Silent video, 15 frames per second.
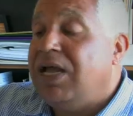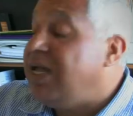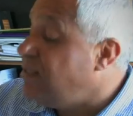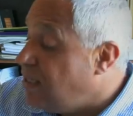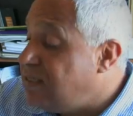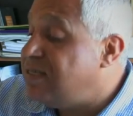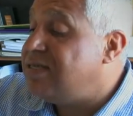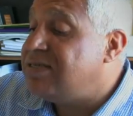And
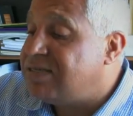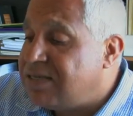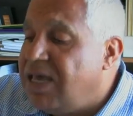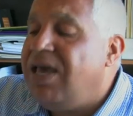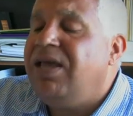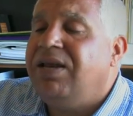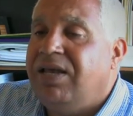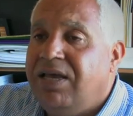it's
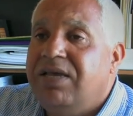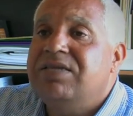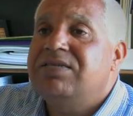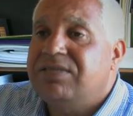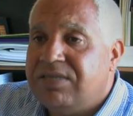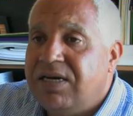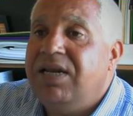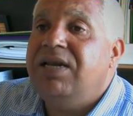scary.
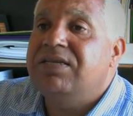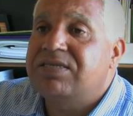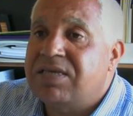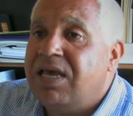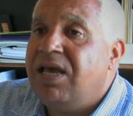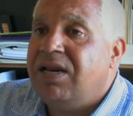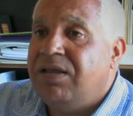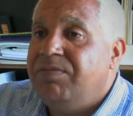It's really
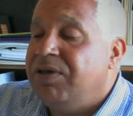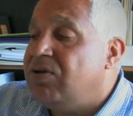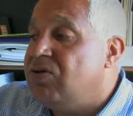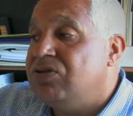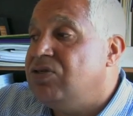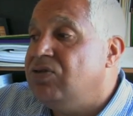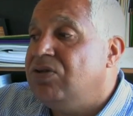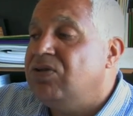scary
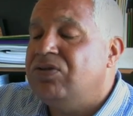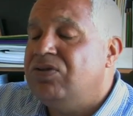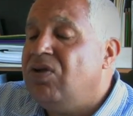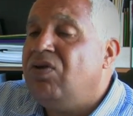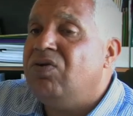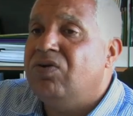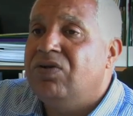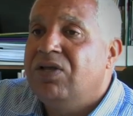because you don't
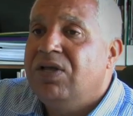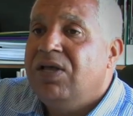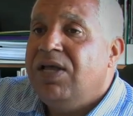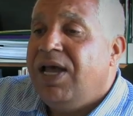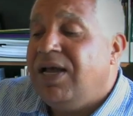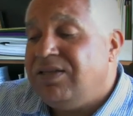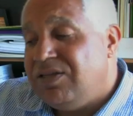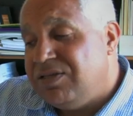know.
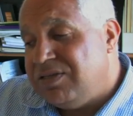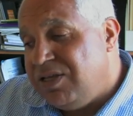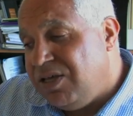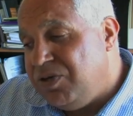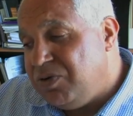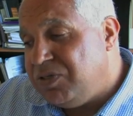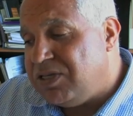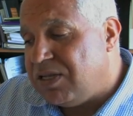And they
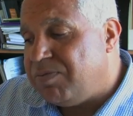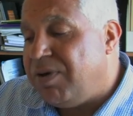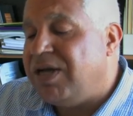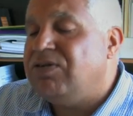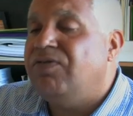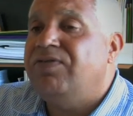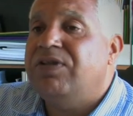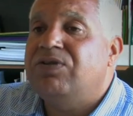use it
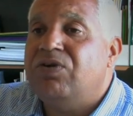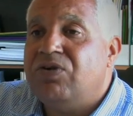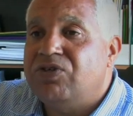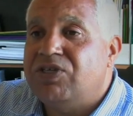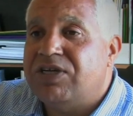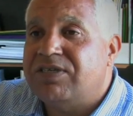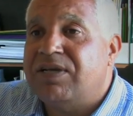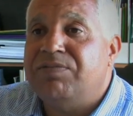part of the
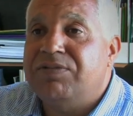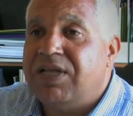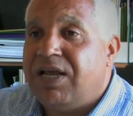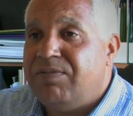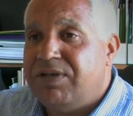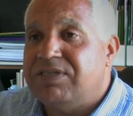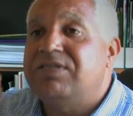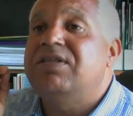torture.
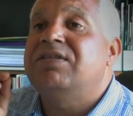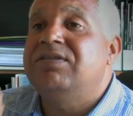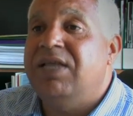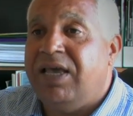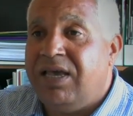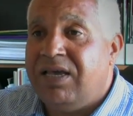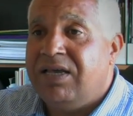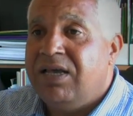Sometimes it's the
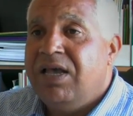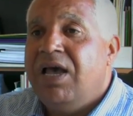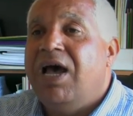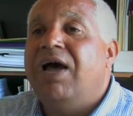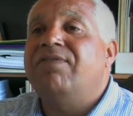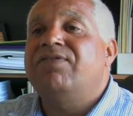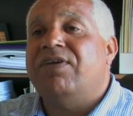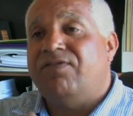day
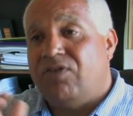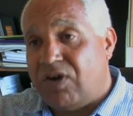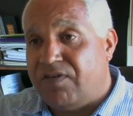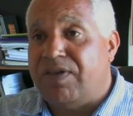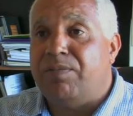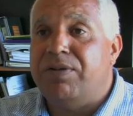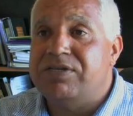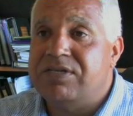after, for
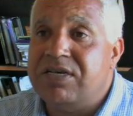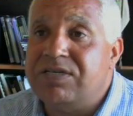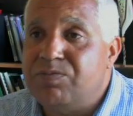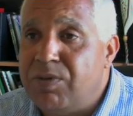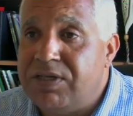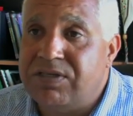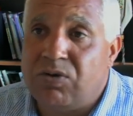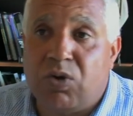example, 6
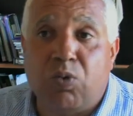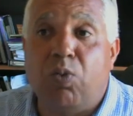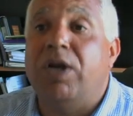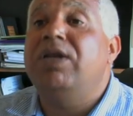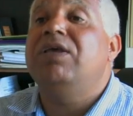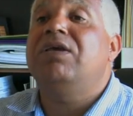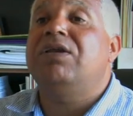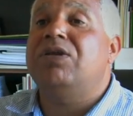months or
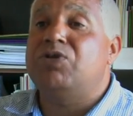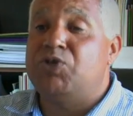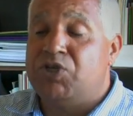1 year in